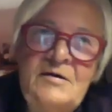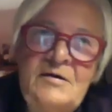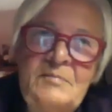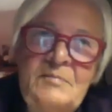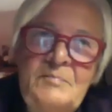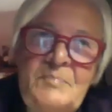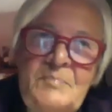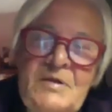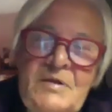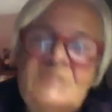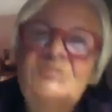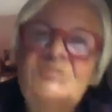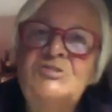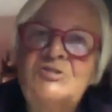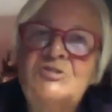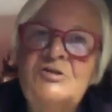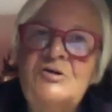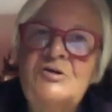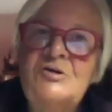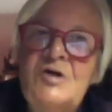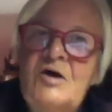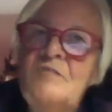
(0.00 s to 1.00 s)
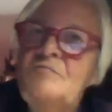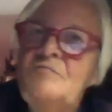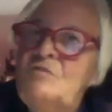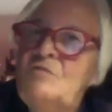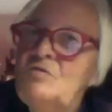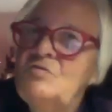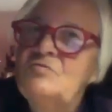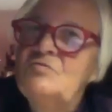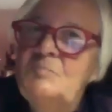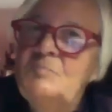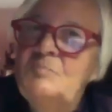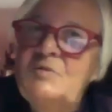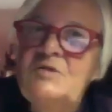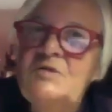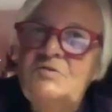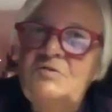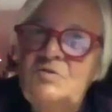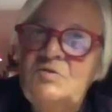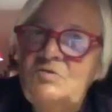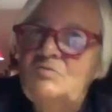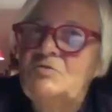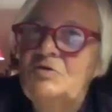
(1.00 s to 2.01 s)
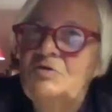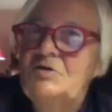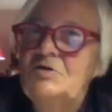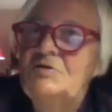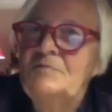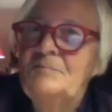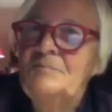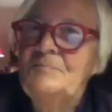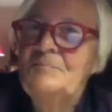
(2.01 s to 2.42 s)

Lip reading: picture of the European Union.